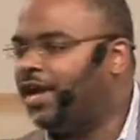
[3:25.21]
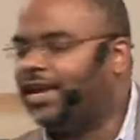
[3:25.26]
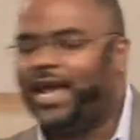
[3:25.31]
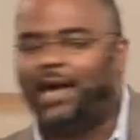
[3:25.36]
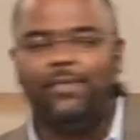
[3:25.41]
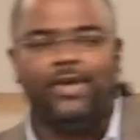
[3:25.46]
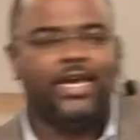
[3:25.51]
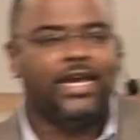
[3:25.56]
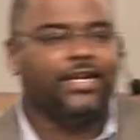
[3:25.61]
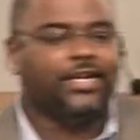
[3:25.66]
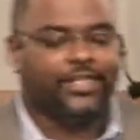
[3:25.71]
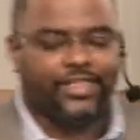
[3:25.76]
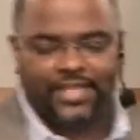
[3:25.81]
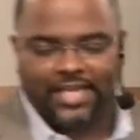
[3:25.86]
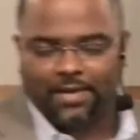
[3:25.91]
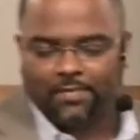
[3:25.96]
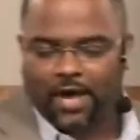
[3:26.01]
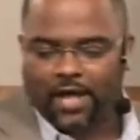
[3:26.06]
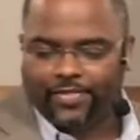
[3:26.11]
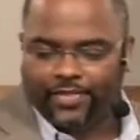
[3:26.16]
and I begin to
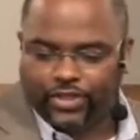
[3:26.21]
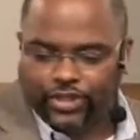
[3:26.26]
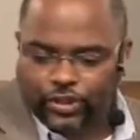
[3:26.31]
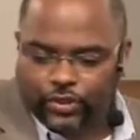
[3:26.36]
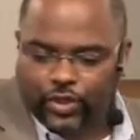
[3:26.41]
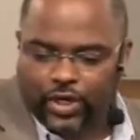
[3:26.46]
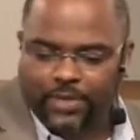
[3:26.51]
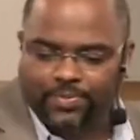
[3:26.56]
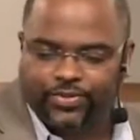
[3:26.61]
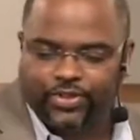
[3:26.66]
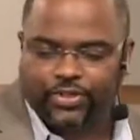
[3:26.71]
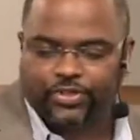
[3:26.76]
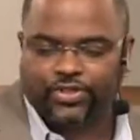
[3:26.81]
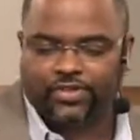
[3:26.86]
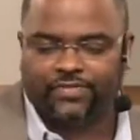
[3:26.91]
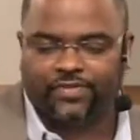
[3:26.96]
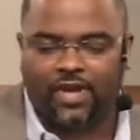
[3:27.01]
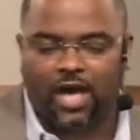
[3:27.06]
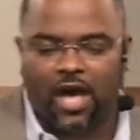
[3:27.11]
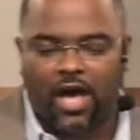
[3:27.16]
think about the scriptures
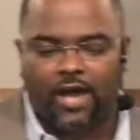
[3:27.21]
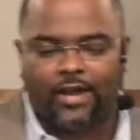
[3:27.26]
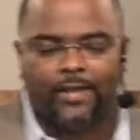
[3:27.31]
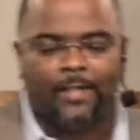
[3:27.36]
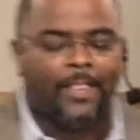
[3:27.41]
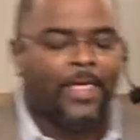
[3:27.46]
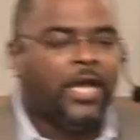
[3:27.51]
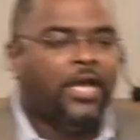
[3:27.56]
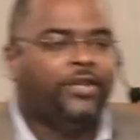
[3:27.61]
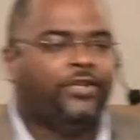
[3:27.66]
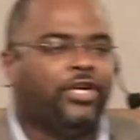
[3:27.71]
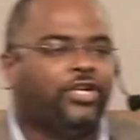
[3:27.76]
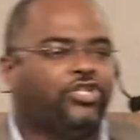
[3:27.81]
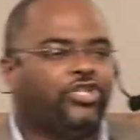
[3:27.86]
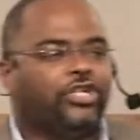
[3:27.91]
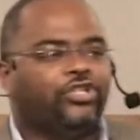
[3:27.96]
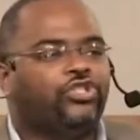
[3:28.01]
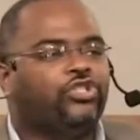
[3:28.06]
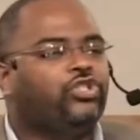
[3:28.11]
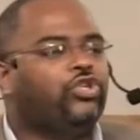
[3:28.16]
of God,
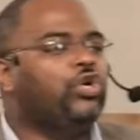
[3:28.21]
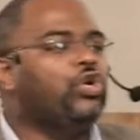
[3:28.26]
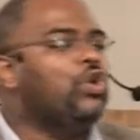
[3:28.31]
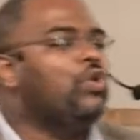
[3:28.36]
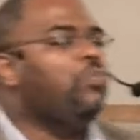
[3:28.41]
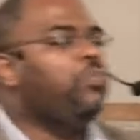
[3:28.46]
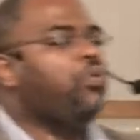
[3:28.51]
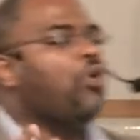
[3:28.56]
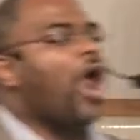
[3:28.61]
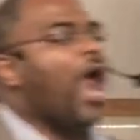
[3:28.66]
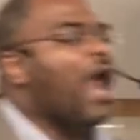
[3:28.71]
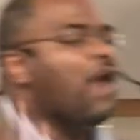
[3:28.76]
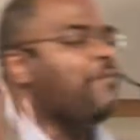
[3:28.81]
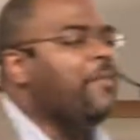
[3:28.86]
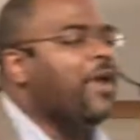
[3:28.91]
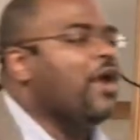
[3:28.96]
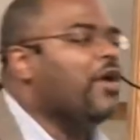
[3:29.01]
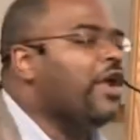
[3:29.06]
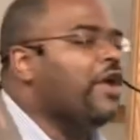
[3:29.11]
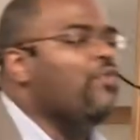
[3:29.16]
there's 2
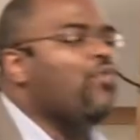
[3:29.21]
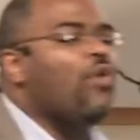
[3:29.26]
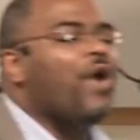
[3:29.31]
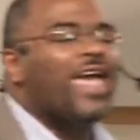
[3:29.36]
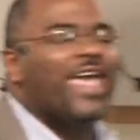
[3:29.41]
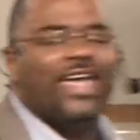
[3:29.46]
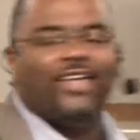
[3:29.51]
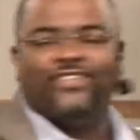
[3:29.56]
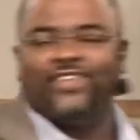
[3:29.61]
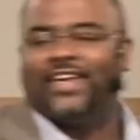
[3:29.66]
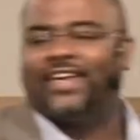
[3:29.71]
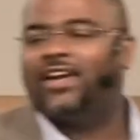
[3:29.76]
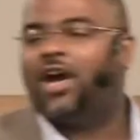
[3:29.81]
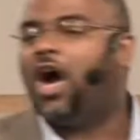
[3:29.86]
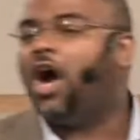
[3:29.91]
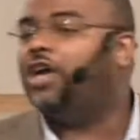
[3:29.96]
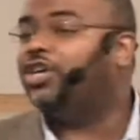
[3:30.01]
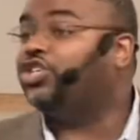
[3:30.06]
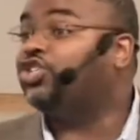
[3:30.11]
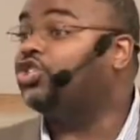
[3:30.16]
primary ways that
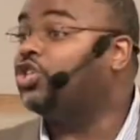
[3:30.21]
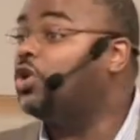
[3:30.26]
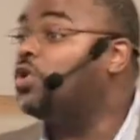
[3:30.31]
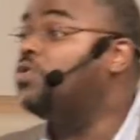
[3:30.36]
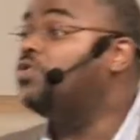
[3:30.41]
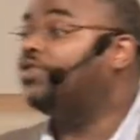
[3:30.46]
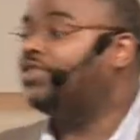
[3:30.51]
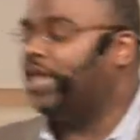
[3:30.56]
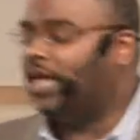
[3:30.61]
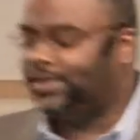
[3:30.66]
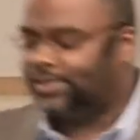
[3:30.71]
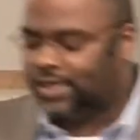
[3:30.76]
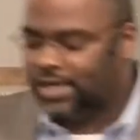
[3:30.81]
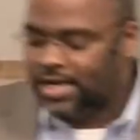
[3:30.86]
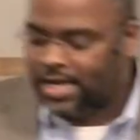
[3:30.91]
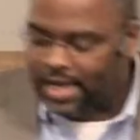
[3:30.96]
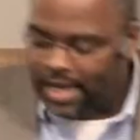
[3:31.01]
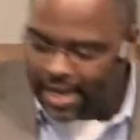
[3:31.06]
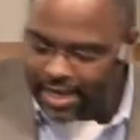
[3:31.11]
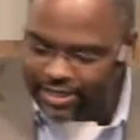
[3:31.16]
God shows us
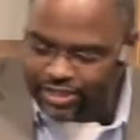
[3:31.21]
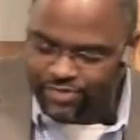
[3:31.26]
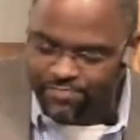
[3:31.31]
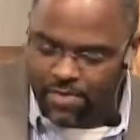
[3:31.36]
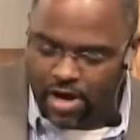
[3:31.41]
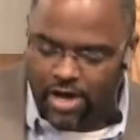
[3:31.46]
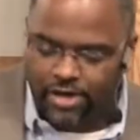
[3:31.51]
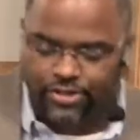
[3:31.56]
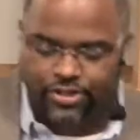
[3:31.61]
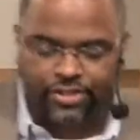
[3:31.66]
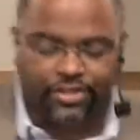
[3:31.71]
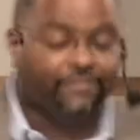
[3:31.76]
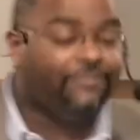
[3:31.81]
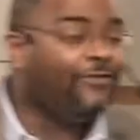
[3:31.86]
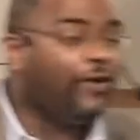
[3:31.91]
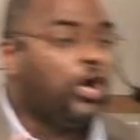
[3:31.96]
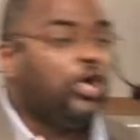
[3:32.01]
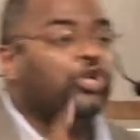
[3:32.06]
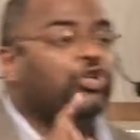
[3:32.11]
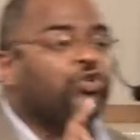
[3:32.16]
his mercy. The
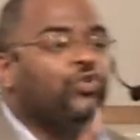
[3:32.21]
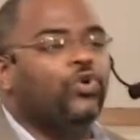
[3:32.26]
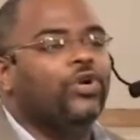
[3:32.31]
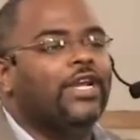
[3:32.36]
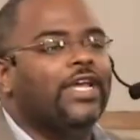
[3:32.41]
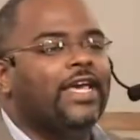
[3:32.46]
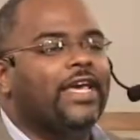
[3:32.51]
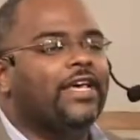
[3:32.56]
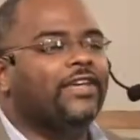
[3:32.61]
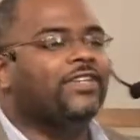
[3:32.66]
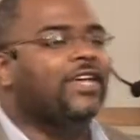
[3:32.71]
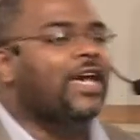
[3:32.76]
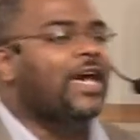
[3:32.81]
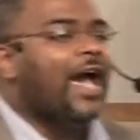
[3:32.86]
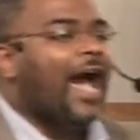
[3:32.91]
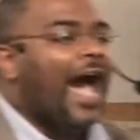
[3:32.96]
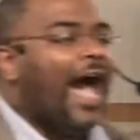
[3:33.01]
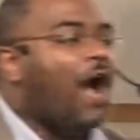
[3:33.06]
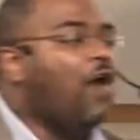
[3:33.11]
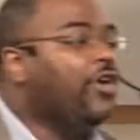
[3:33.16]
first one is
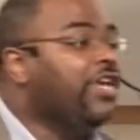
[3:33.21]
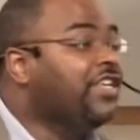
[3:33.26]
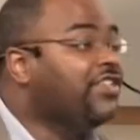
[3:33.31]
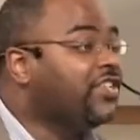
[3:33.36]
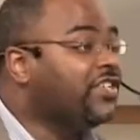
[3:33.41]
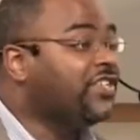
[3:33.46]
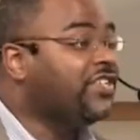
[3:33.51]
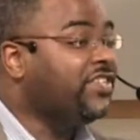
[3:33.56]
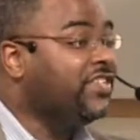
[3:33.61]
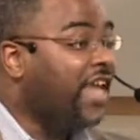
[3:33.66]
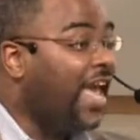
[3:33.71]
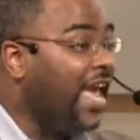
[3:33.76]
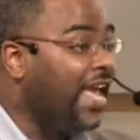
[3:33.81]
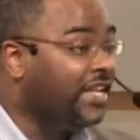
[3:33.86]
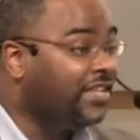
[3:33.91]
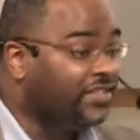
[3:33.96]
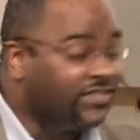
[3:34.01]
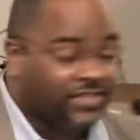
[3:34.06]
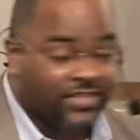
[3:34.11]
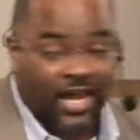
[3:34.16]
how he
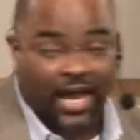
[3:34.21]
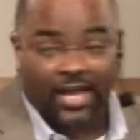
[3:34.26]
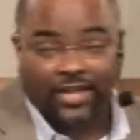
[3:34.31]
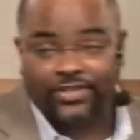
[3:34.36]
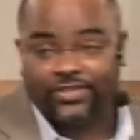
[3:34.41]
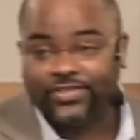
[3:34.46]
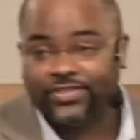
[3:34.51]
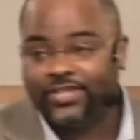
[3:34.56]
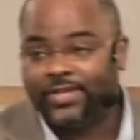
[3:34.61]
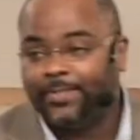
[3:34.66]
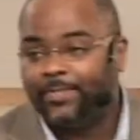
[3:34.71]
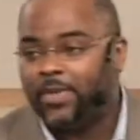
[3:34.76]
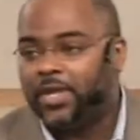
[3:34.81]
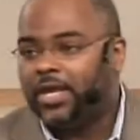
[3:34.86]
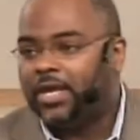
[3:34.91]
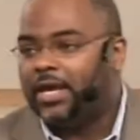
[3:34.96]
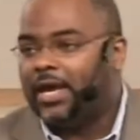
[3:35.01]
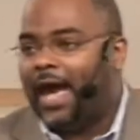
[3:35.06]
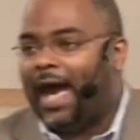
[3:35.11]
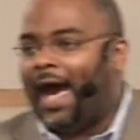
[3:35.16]
sustains us,
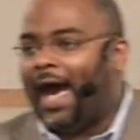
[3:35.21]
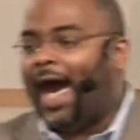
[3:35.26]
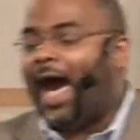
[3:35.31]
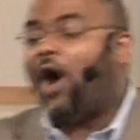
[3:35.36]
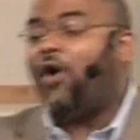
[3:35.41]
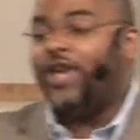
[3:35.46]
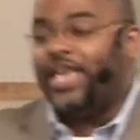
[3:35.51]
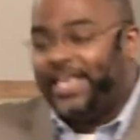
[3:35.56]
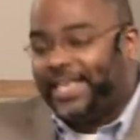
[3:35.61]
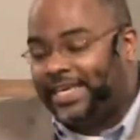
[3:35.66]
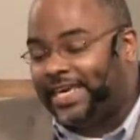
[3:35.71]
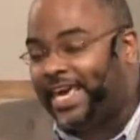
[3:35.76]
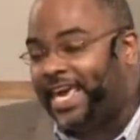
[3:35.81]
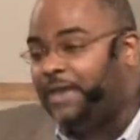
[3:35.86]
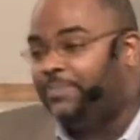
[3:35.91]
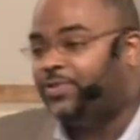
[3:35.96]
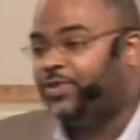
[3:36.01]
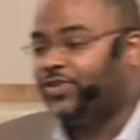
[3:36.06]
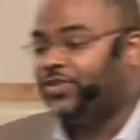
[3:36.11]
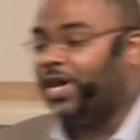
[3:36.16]
how he
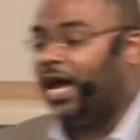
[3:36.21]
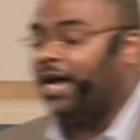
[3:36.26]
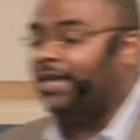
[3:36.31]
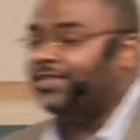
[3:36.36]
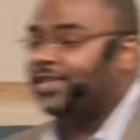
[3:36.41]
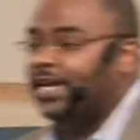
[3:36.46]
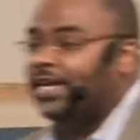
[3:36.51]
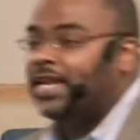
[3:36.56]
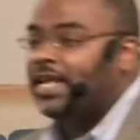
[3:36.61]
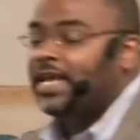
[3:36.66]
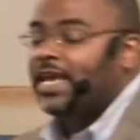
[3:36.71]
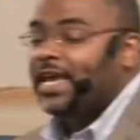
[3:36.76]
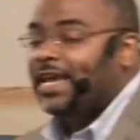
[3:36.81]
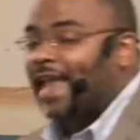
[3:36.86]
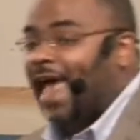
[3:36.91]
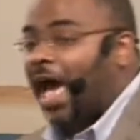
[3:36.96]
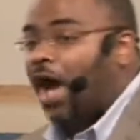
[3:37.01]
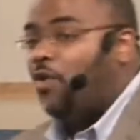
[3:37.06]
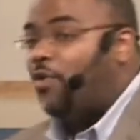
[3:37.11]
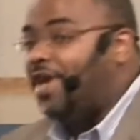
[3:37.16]
keeps us, and
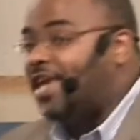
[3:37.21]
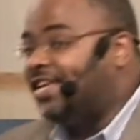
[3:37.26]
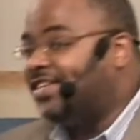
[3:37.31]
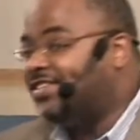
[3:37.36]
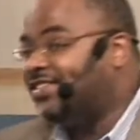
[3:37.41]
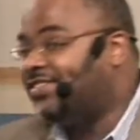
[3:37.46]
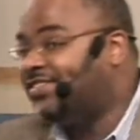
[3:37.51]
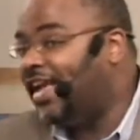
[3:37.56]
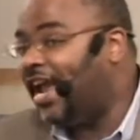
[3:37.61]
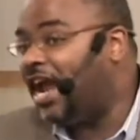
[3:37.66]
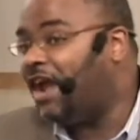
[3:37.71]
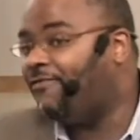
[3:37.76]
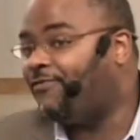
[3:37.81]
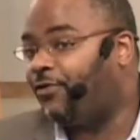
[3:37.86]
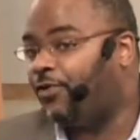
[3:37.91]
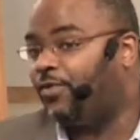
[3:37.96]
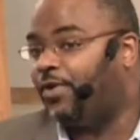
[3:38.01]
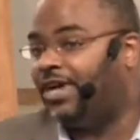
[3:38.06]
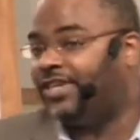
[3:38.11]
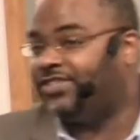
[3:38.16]
how he is there
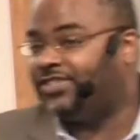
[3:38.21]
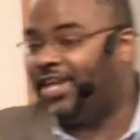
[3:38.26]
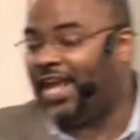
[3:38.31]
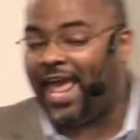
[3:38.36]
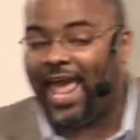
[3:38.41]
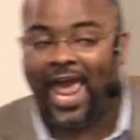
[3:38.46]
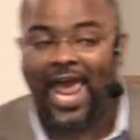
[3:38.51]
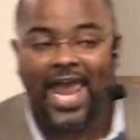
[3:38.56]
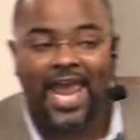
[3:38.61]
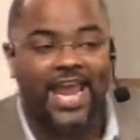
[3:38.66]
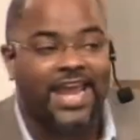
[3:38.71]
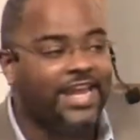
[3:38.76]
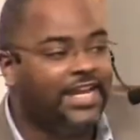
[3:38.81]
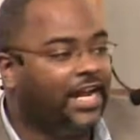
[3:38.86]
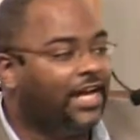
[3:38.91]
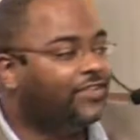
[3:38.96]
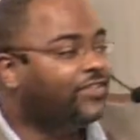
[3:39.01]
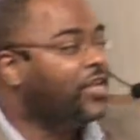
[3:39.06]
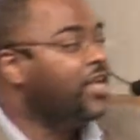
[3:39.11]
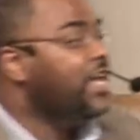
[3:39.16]
for us to aid
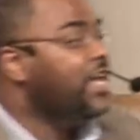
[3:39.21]
us,